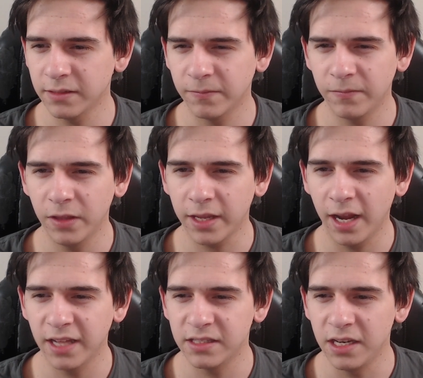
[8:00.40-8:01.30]
feel like it
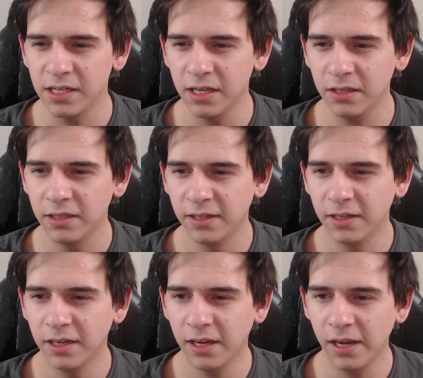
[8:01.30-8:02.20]
adds detail.
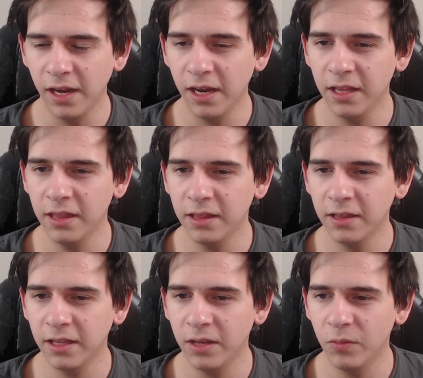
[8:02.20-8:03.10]
And
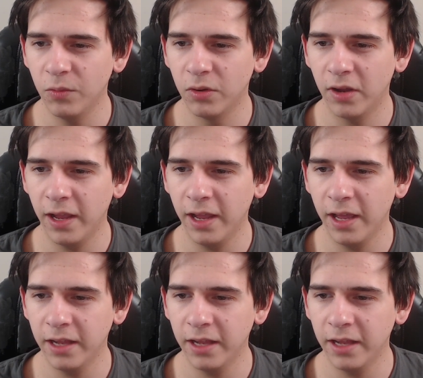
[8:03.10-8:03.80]
then we'll add